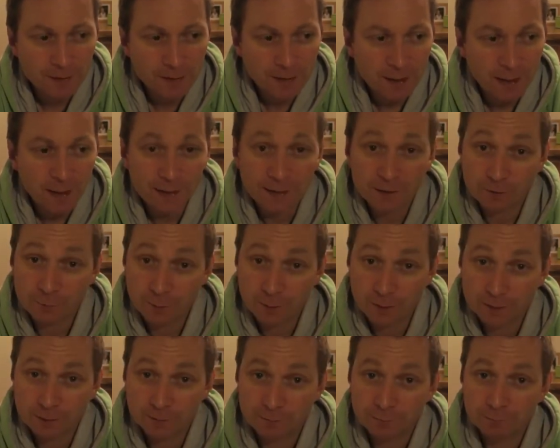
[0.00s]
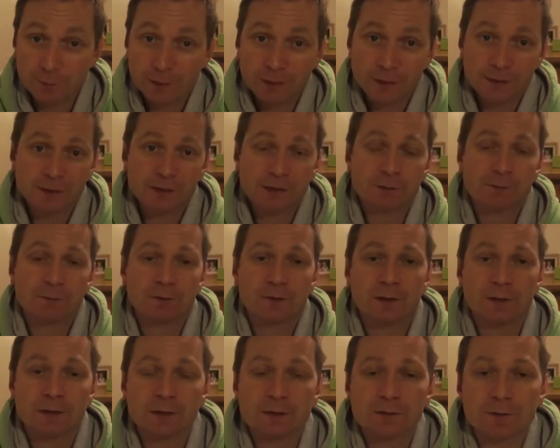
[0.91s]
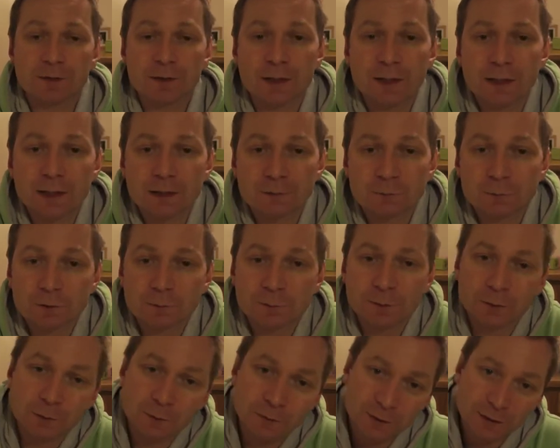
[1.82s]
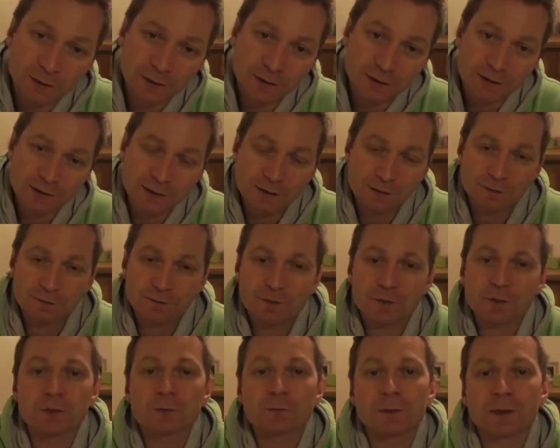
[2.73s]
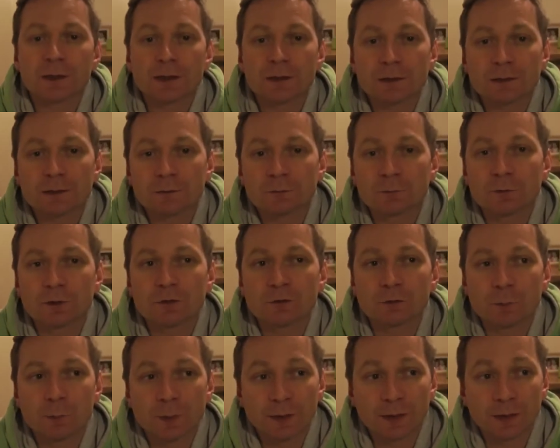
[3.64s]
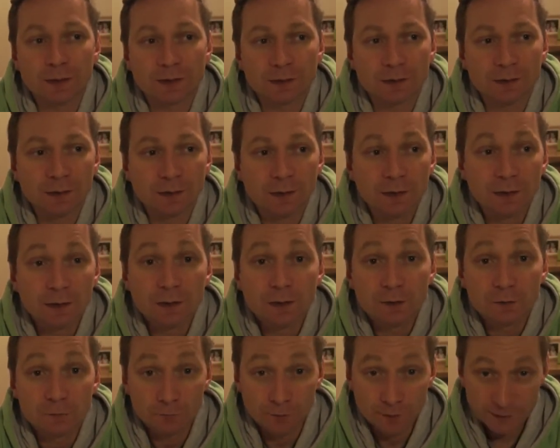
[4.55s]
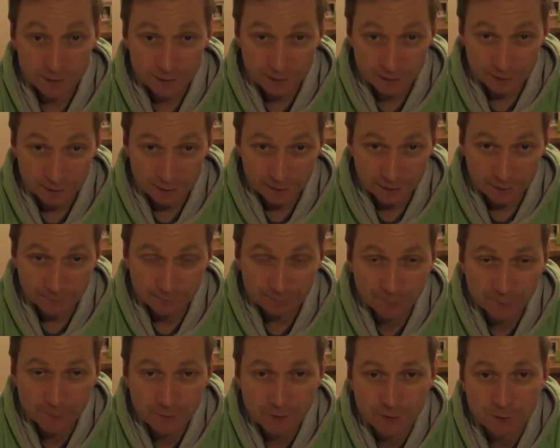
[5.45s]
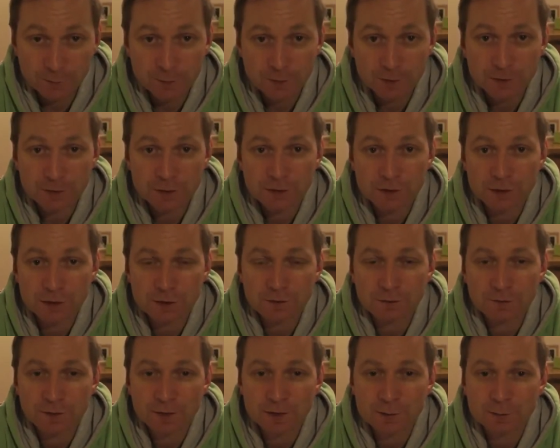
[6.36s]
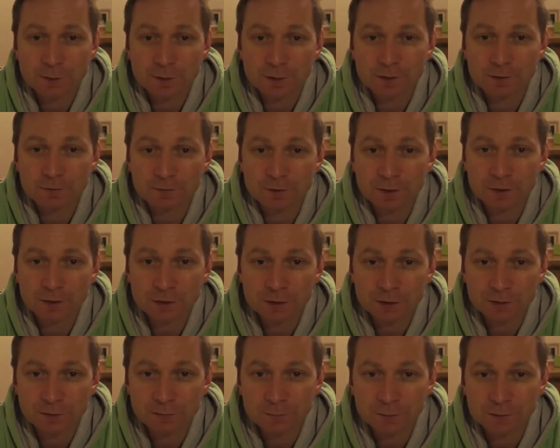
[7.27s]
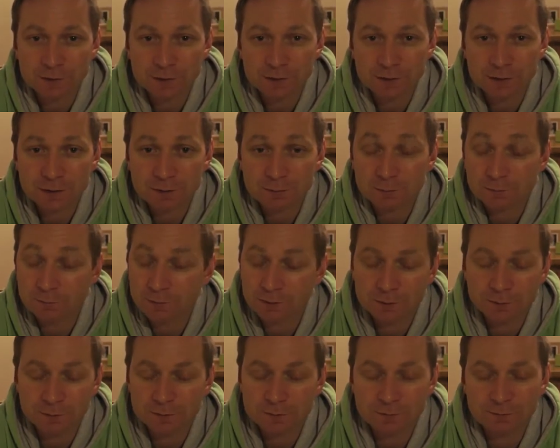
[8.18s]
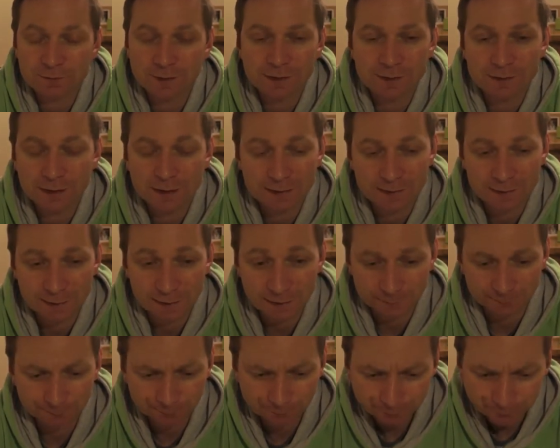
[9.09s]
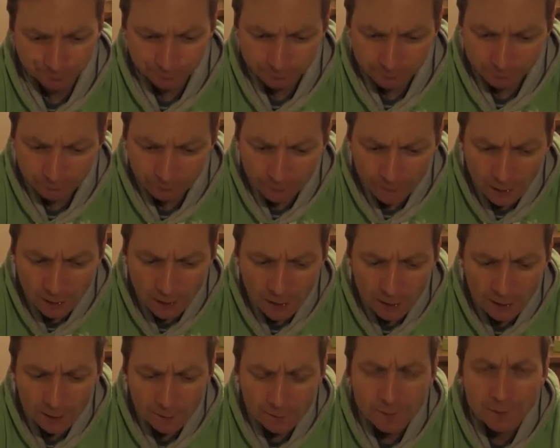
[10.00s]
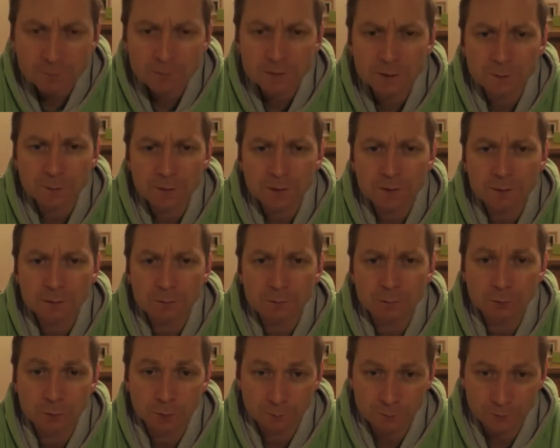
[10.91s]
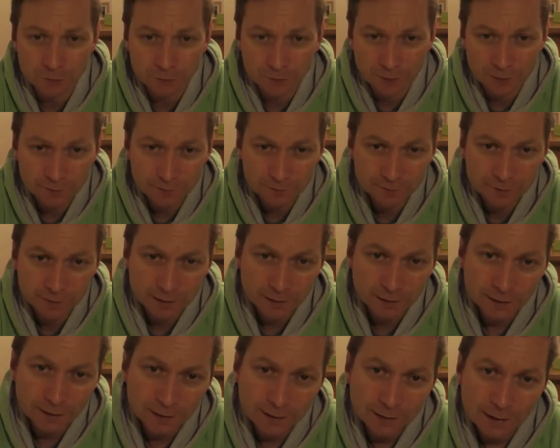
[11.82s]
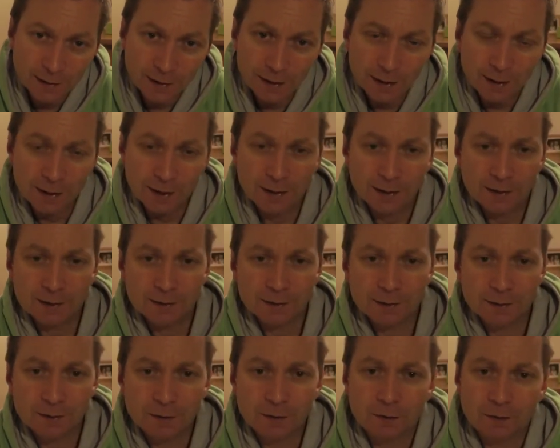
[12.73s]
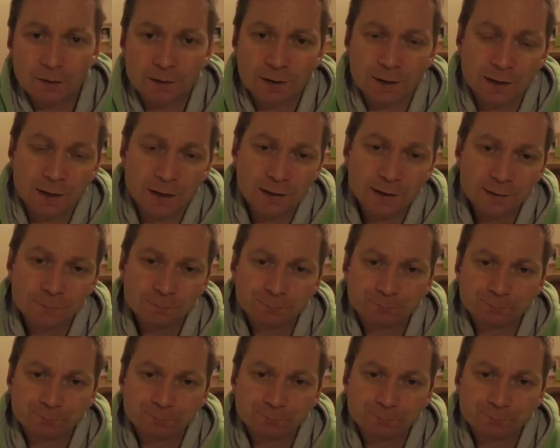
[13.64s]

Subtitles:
I've been making some things for that, and we've been organising the filming. We've been recently to the Magicians of Facebook convention, which was fantastic. That was up in Bromsgrove, in the Holiday Inn.